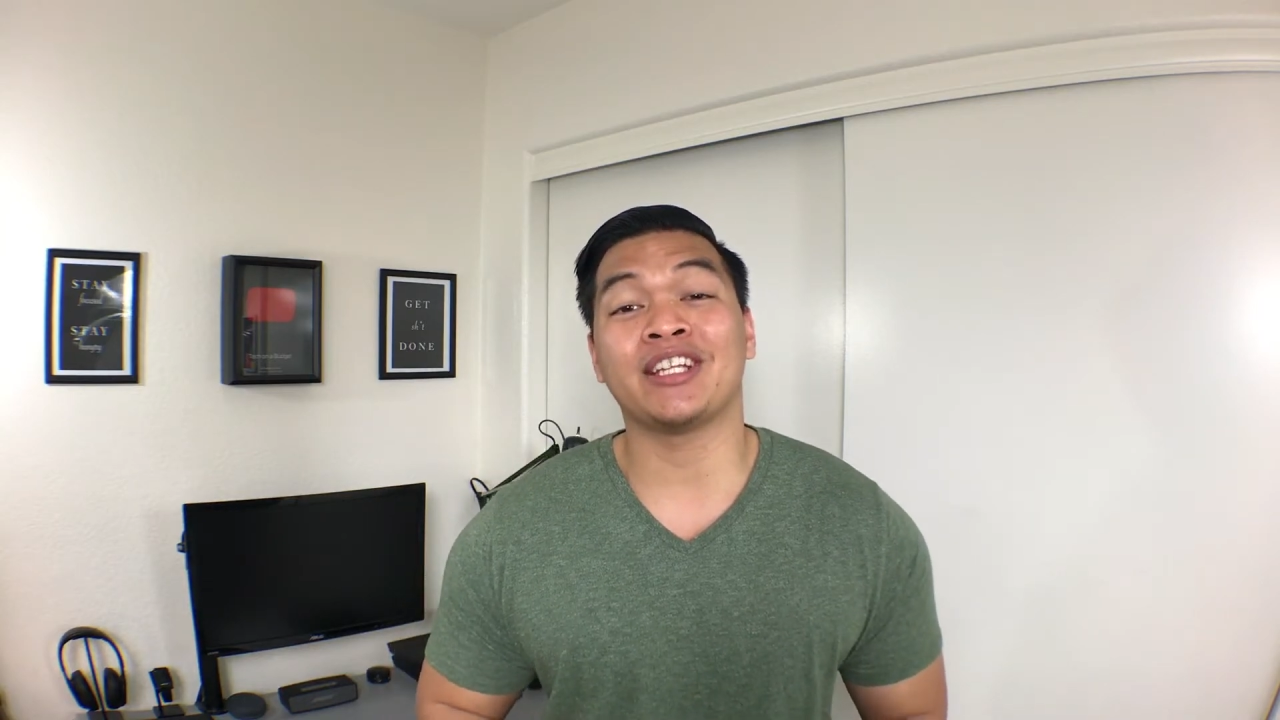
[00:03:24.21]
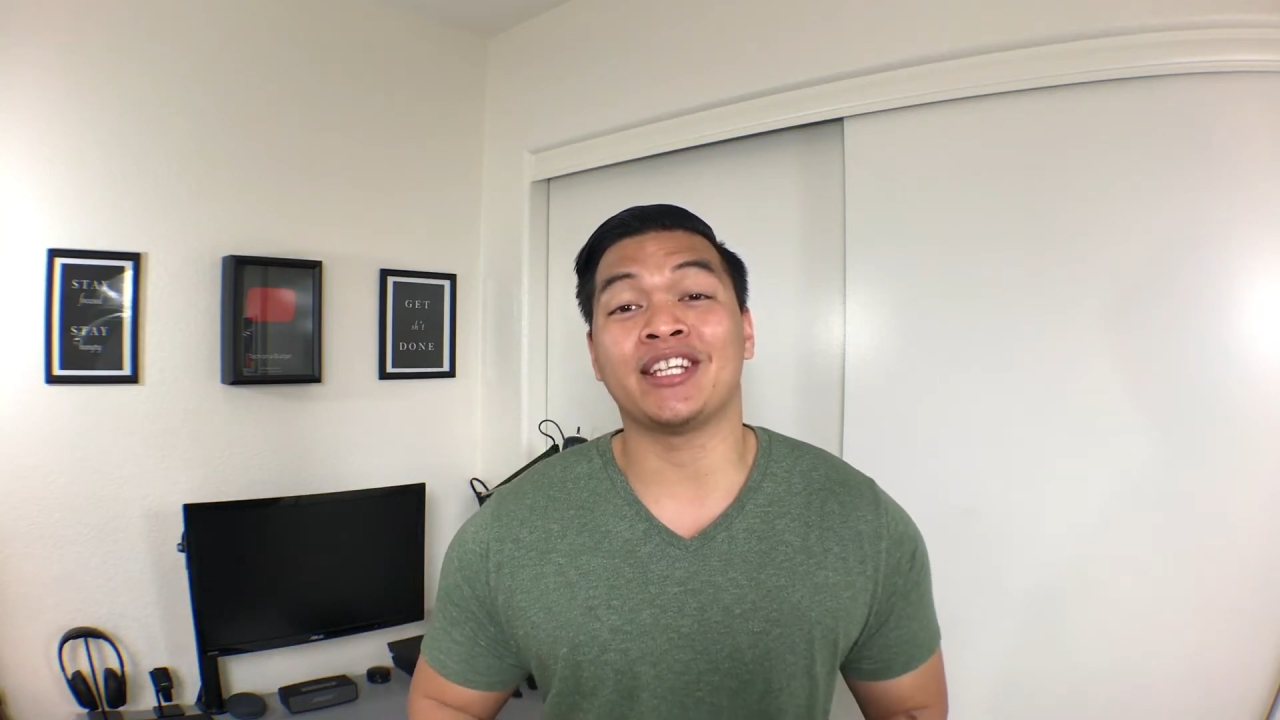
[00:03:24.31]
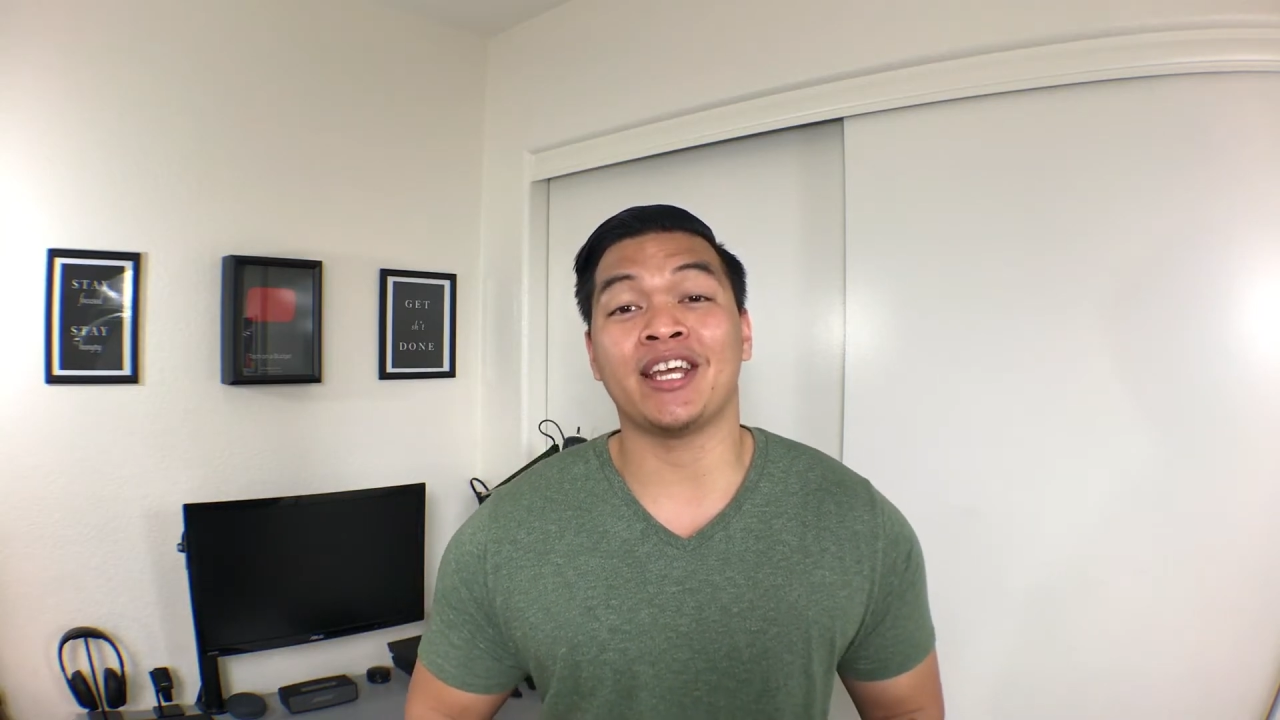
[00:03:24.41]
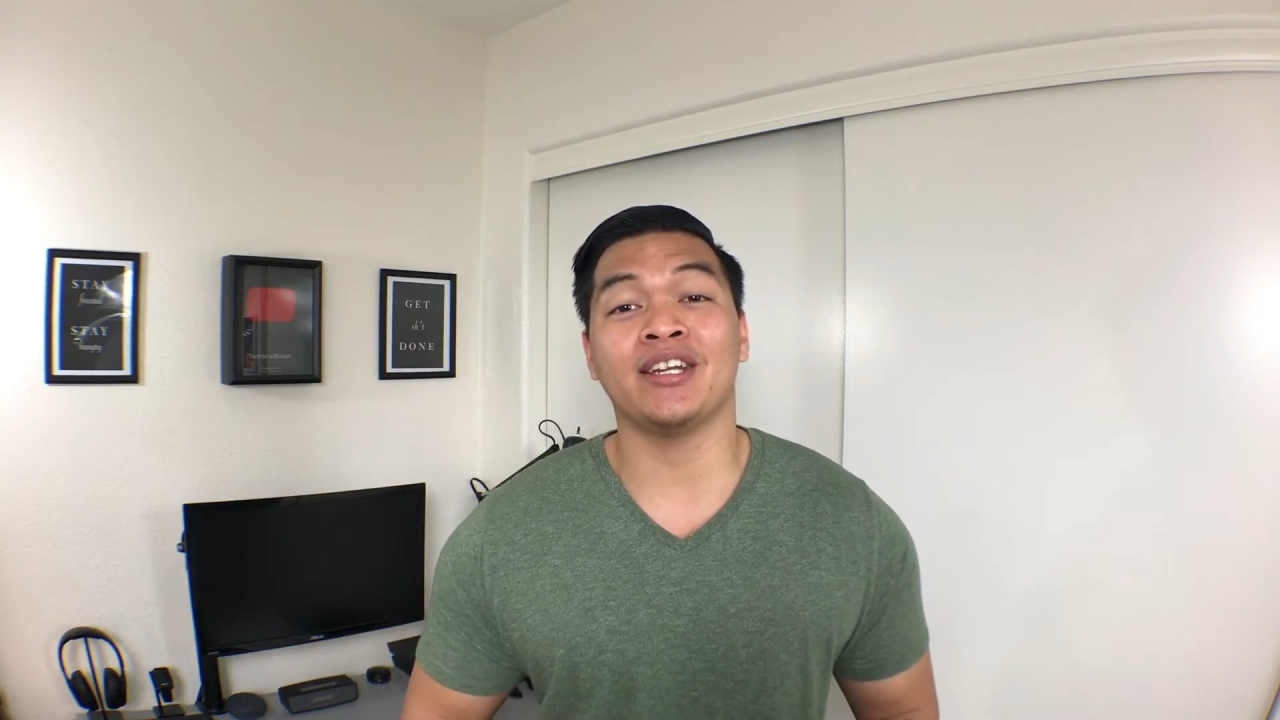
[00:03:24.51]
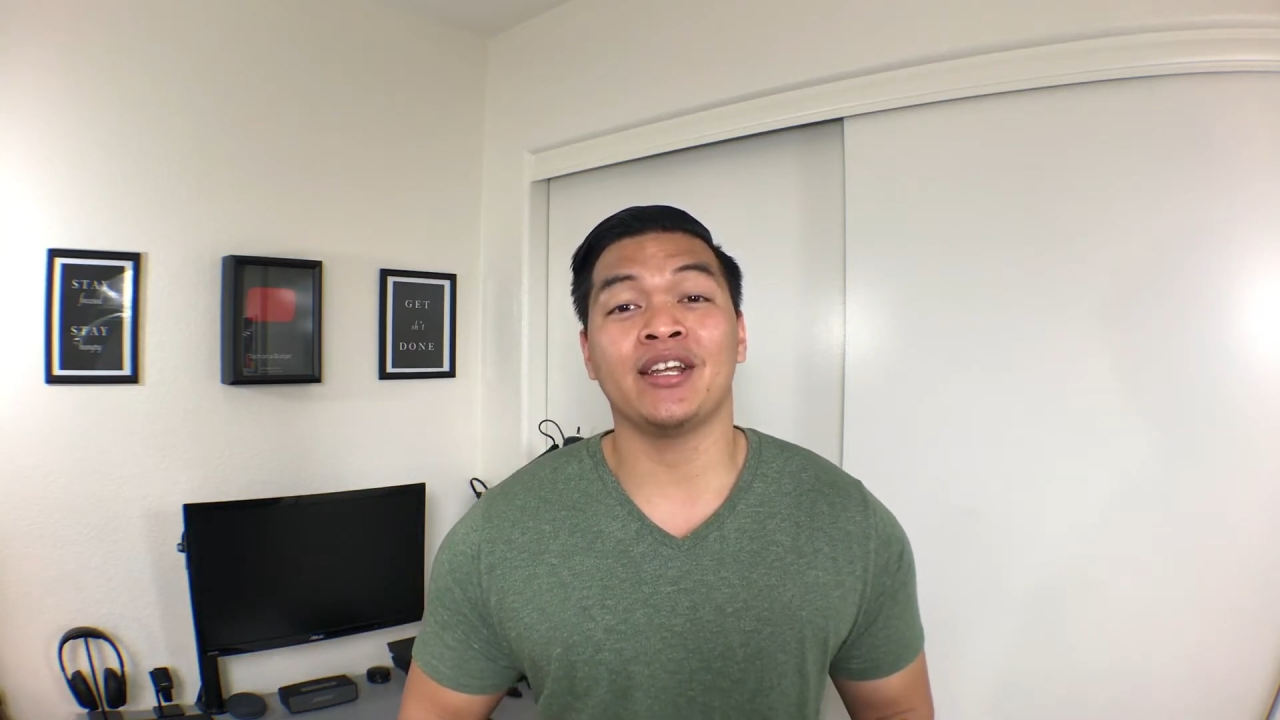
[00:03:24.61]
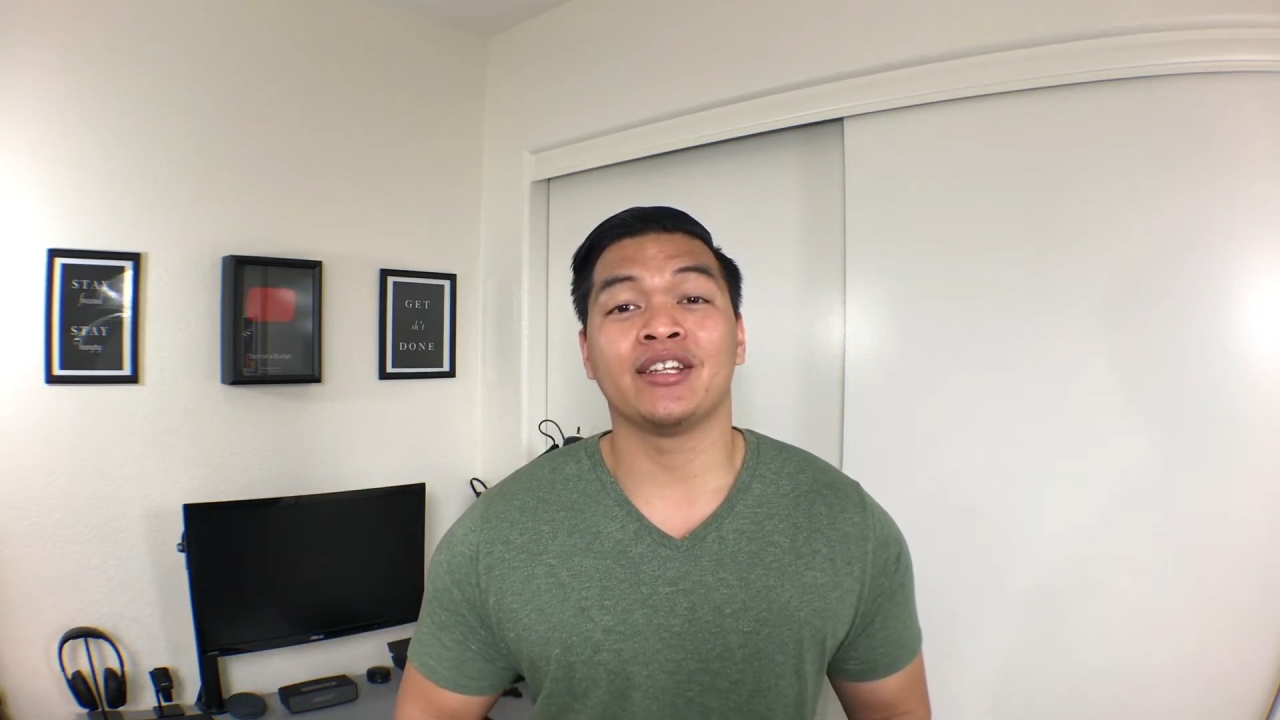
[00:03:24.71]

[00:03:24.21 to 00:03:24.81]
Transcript: did,